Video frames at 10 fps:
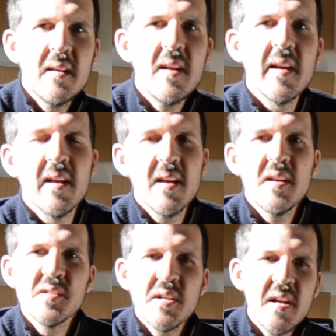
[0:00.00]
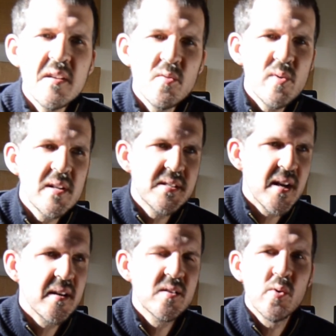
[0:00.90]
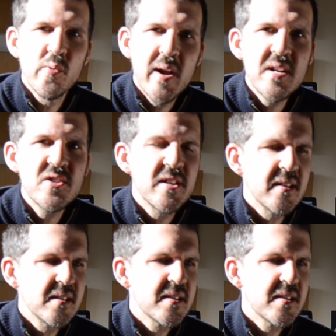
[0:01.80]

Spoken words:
Yeah, so now you're really starting to arrange things.